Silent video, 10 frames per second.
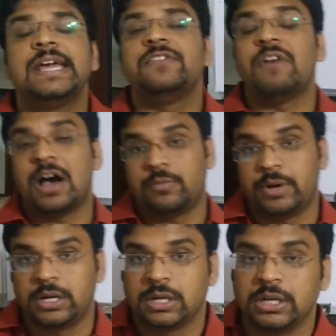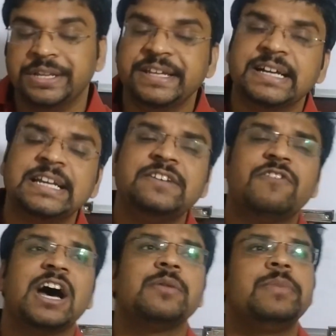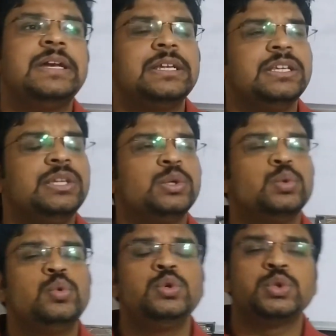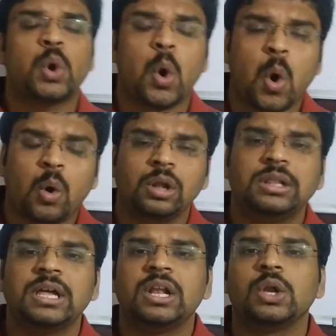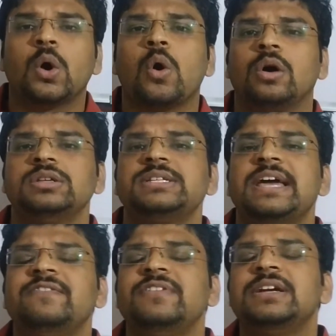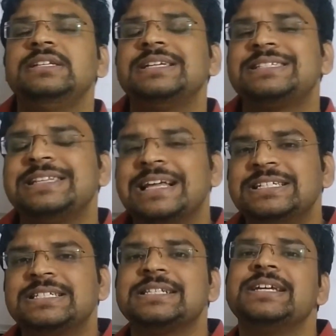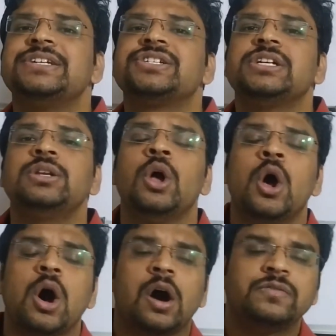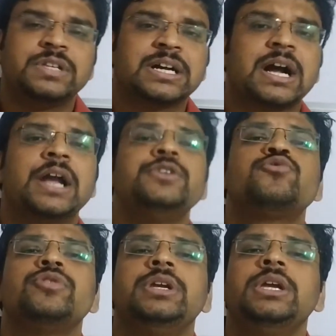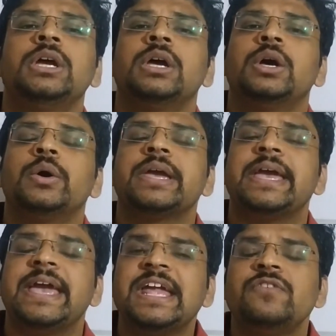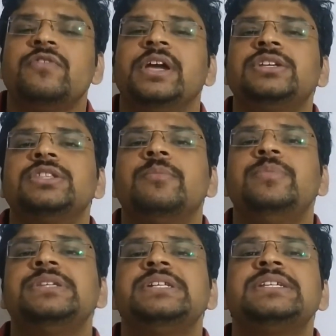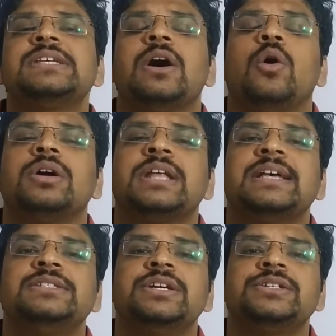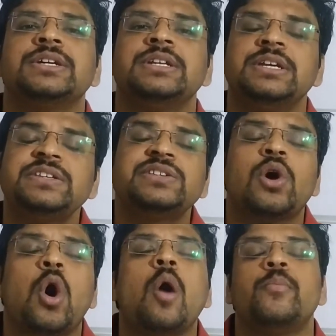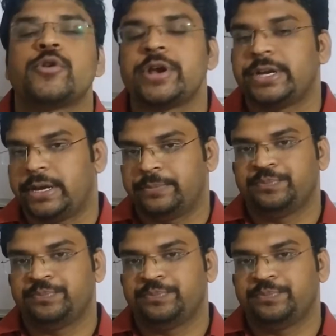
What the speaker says: environment. Legal environment includes all the laws and various legislation of the country, okay, in which the business organization is operating,